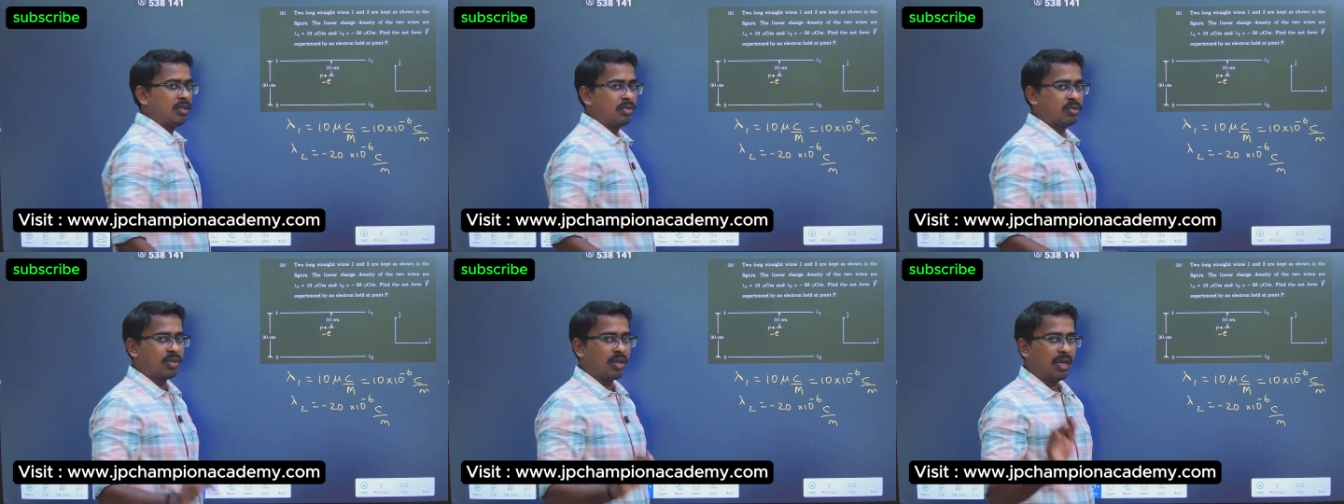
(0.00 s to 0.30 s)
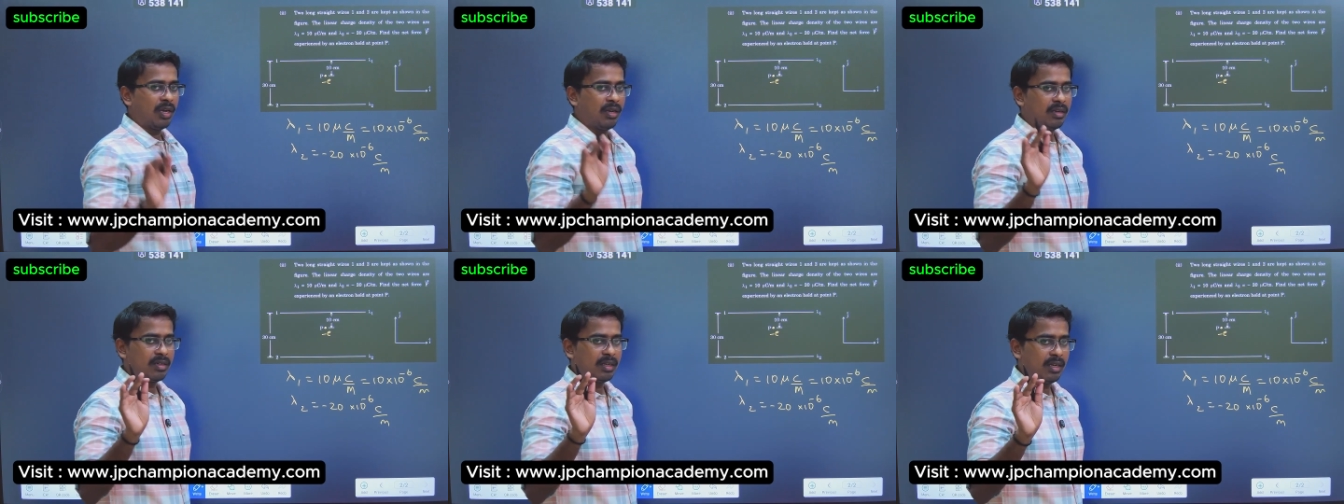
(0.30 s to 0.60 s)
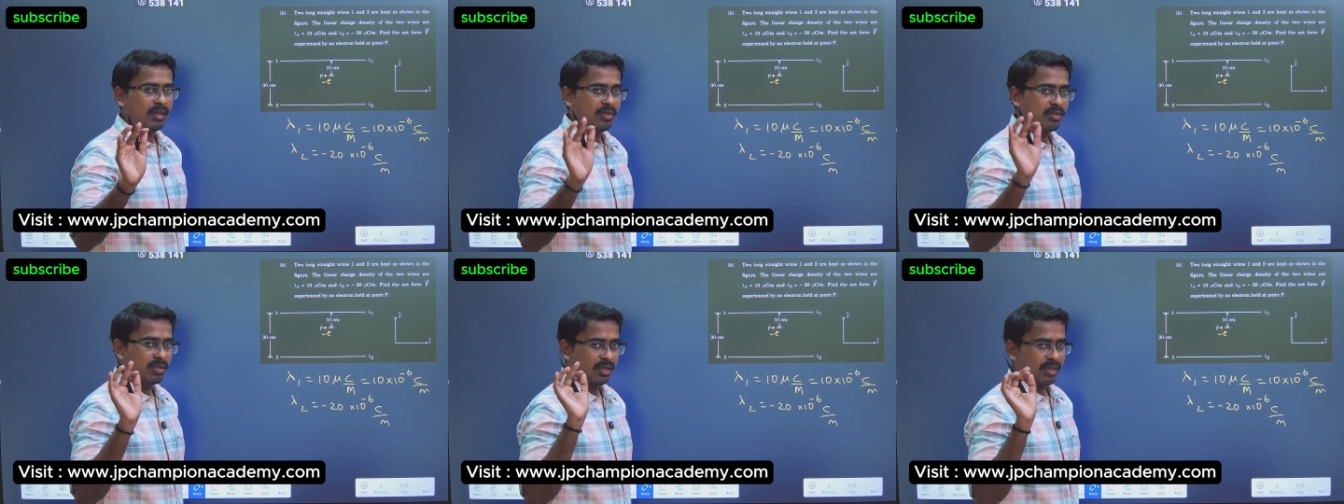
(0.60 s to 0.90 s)
So I will tell
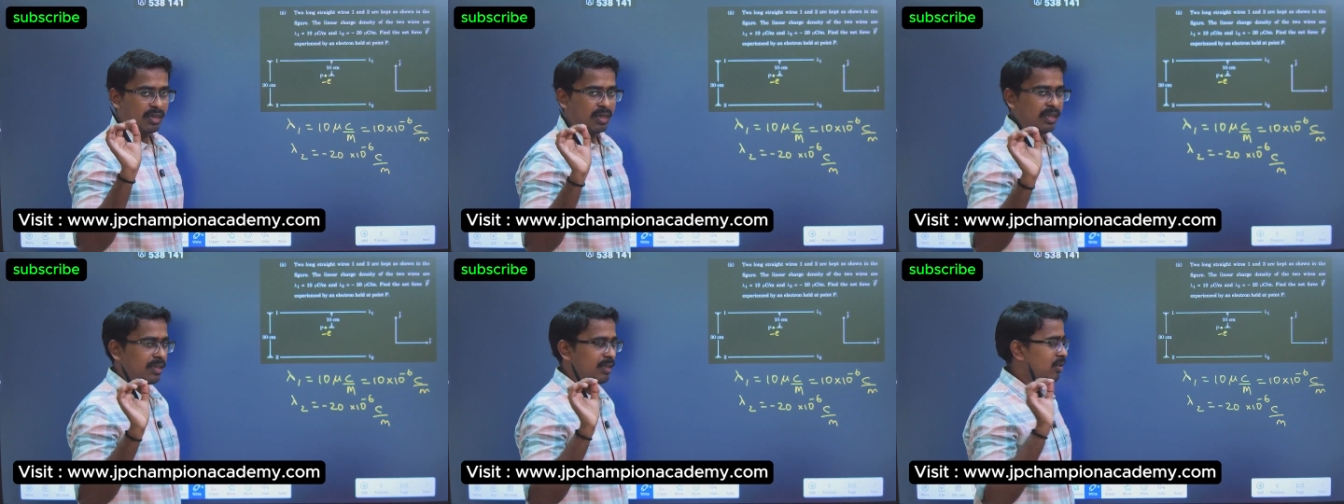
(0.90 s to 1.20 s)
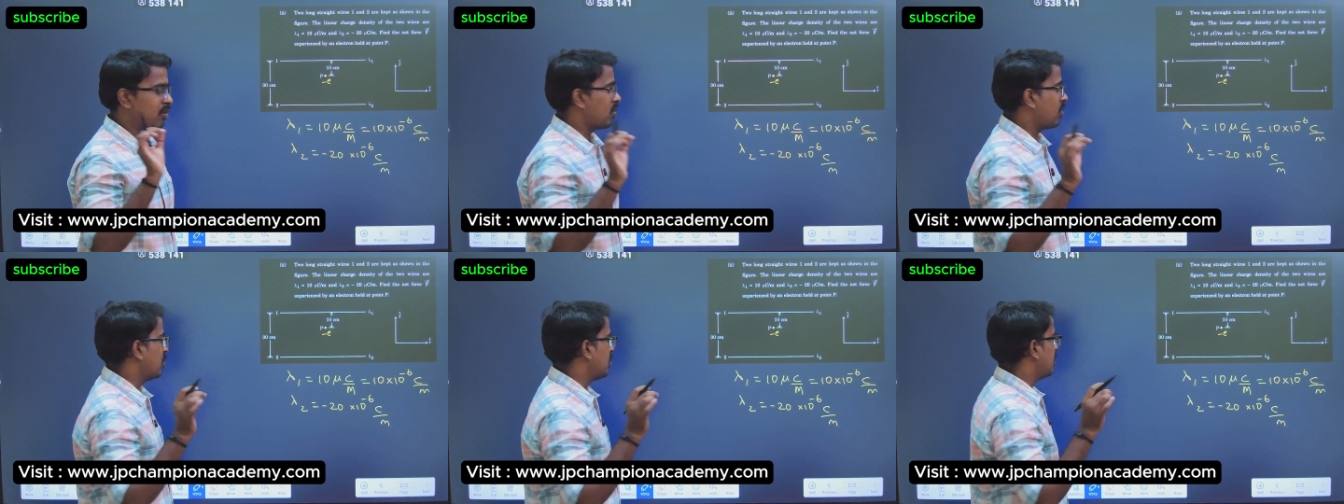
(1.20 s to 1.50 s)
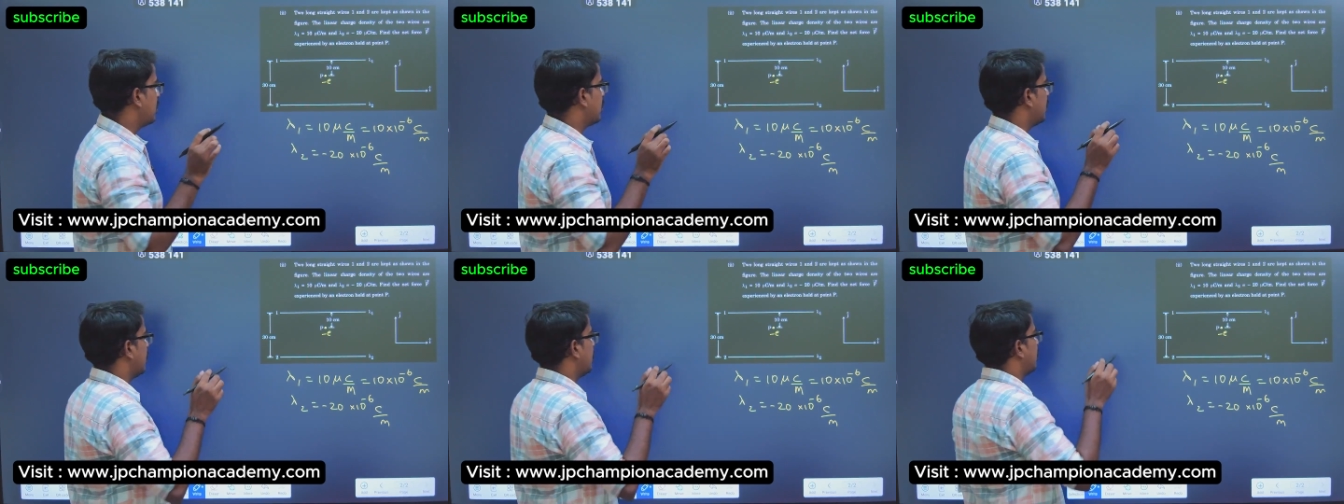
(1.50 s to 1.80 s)
you the clear
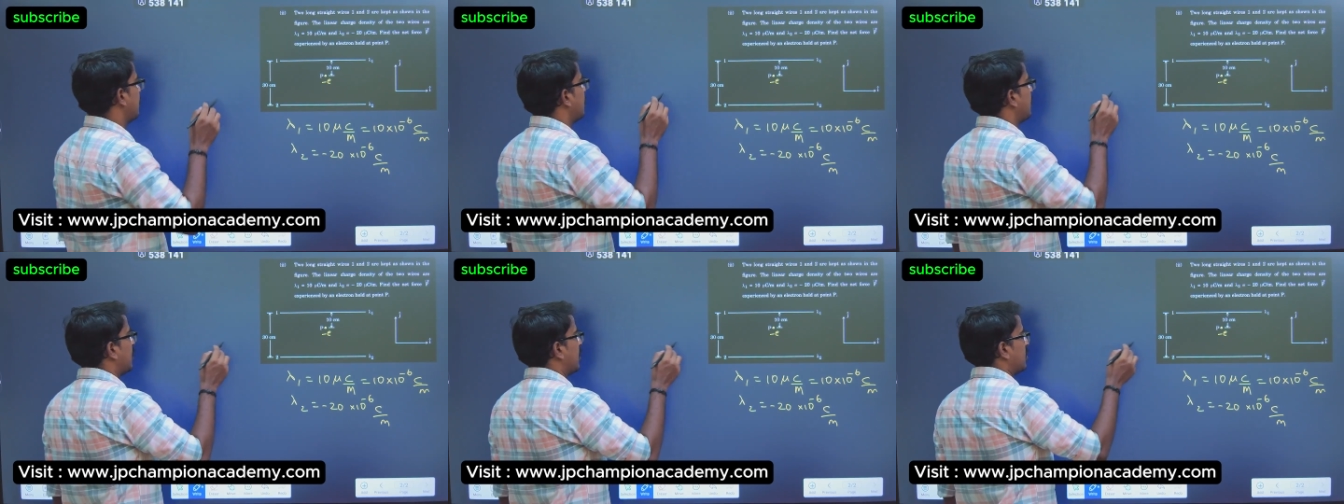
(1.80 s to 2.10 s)
concept.